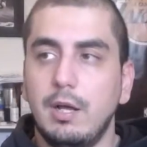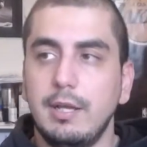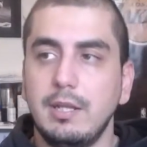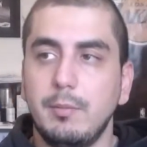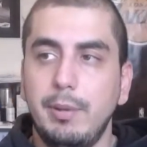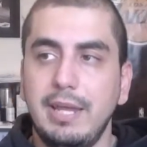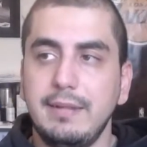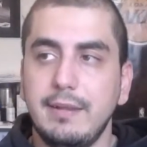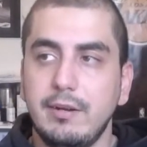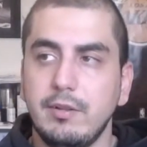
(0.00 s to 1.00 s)
in the
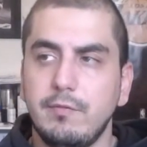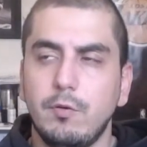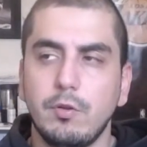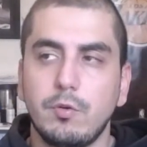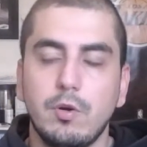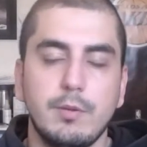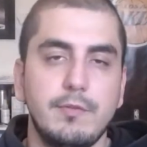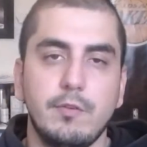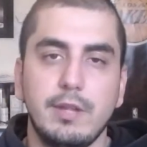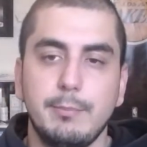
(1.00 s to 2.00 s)
paint there in the fourth quarter
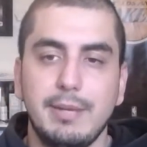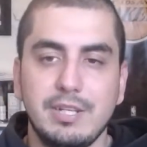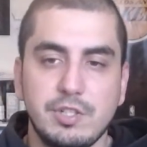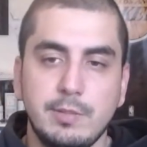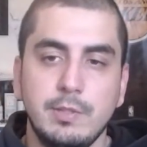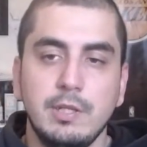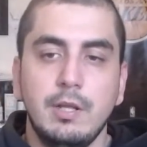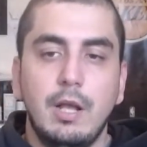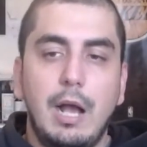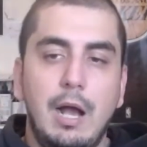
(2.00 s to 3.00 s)
before they benched him.
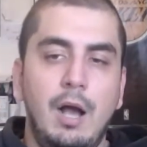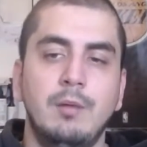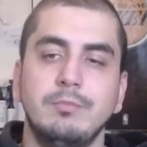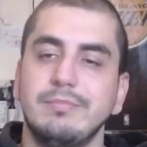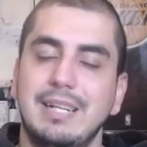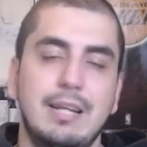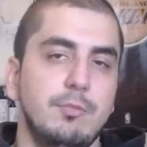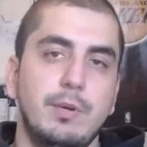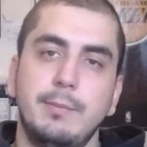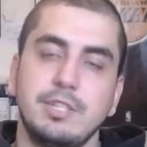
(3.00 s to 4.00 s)
And that was
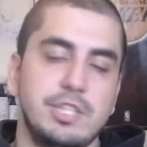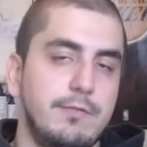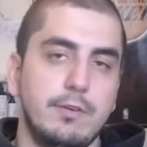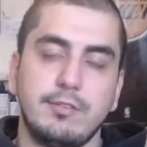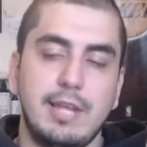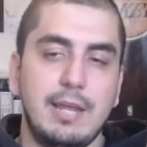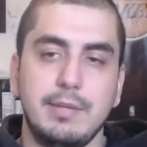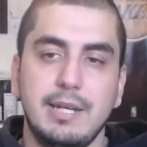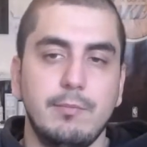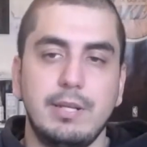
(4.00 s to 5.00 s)
pretty much it for his game.
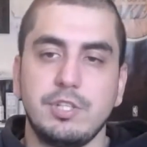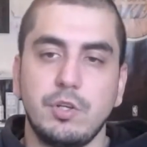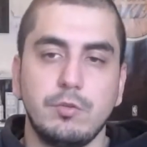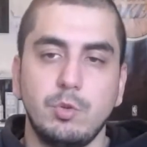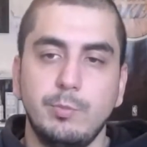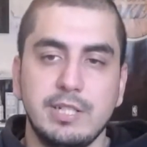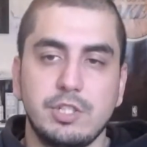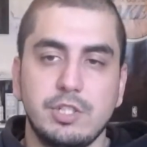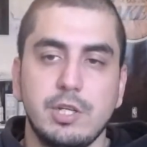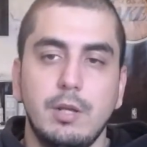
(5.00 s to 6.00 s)
He didn't really show too
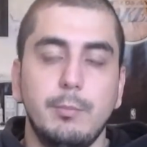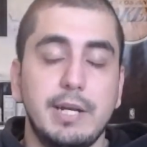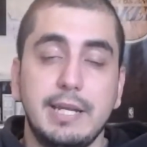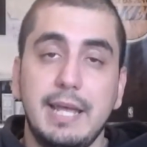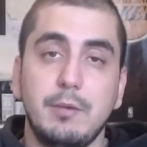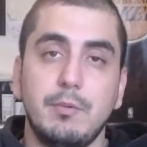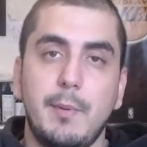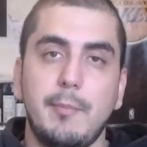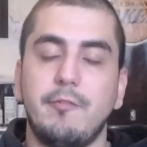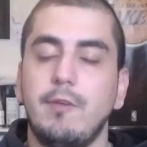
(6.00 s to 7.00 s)
much. But again,
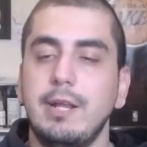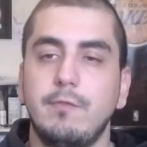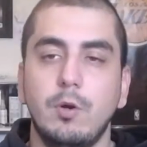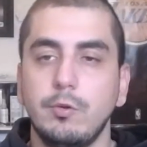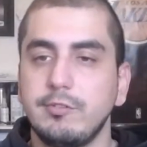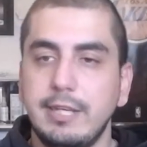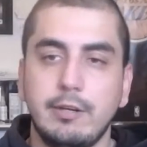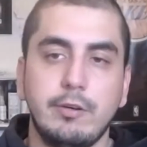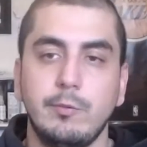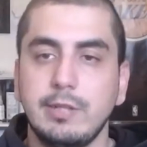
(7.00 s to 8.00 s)
remember, Frank Vogel's
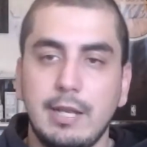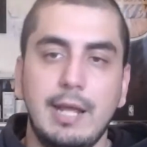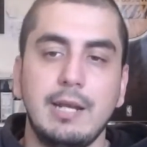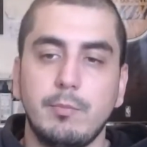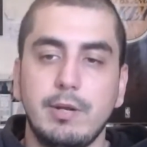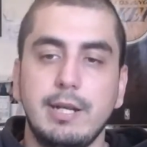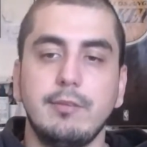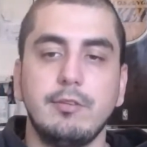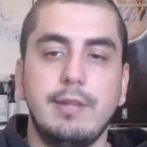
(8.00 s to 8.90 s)
tinkering with the lineup right now. So